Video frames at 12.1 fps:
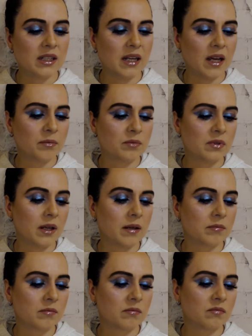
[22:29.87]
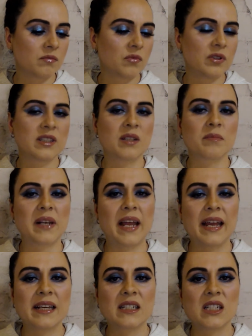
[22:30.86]
he helped with some
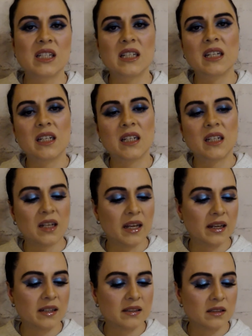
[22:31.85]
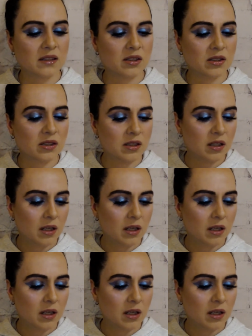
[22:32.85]
planting and